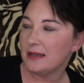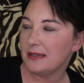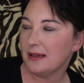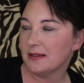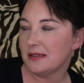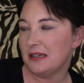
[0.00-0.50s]

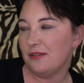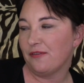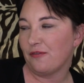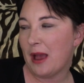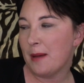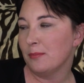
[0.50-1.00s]
TLC
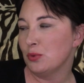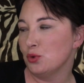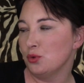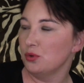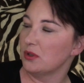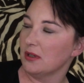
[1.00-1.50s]

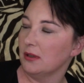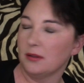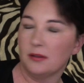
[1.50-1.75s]
Framboos